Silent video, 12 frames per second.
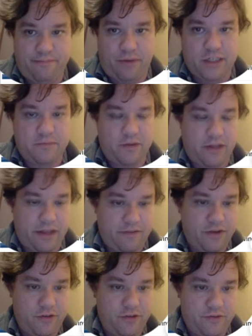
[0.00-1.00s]
possible
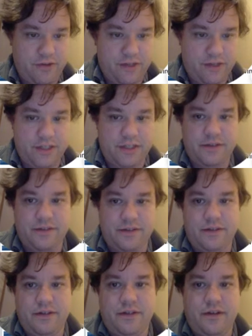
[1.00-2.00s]
avenue is
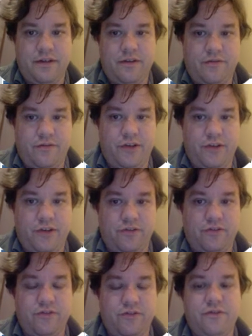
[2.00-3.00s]
for
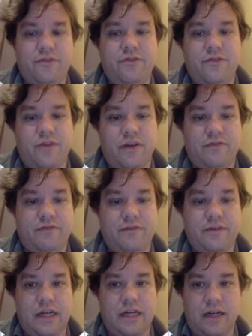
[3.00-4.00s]
you to rough
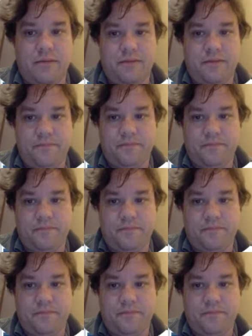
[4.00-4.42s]
a club.